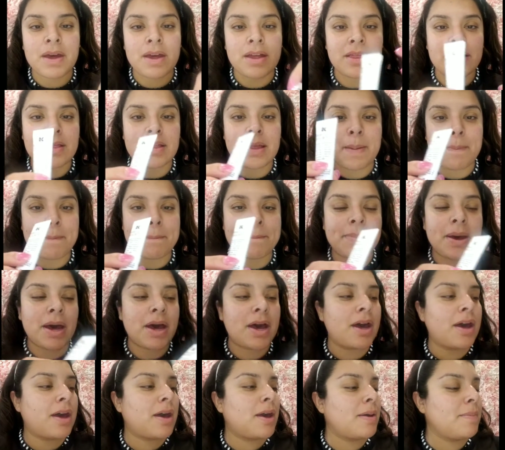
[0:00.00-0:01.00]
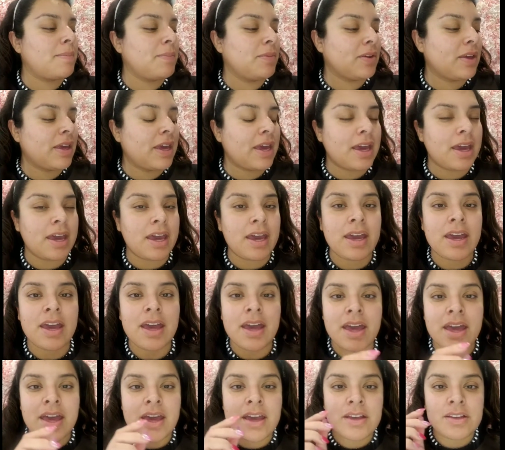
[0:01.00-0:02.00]
lip balm. Okay,
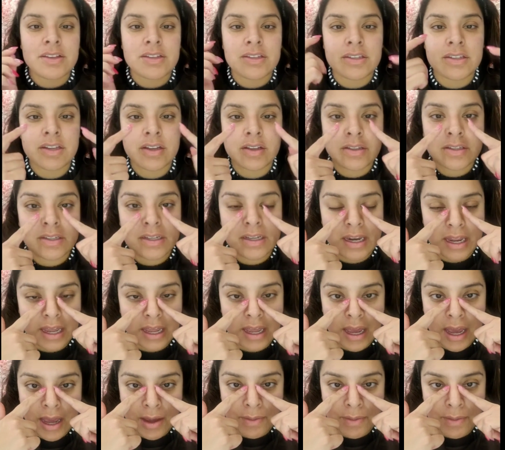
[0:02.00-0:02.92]
so today